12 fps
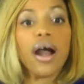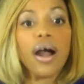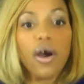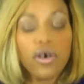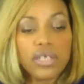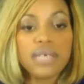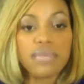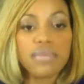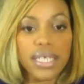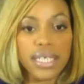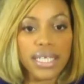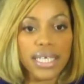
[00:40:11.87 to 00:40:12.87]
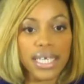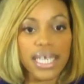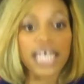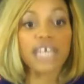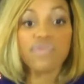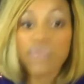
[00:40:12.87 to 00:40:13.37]
ultimately
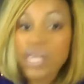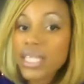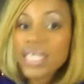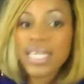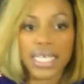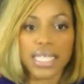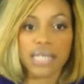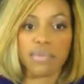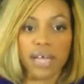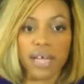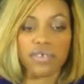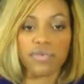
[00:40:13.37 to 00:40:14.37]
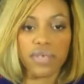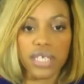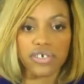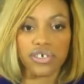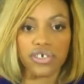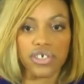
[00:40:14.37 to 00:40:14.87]
it really is about the
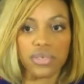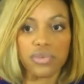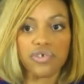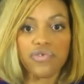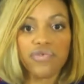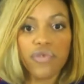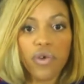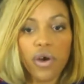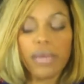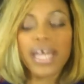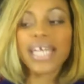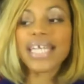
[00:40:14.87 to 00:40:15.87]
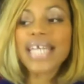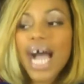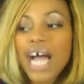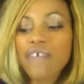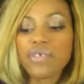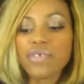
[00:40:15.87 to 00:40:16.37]
relationships you form, and
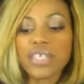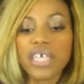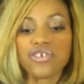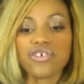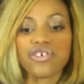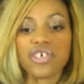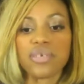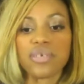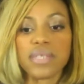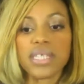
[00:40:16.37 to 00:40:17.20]
not relationships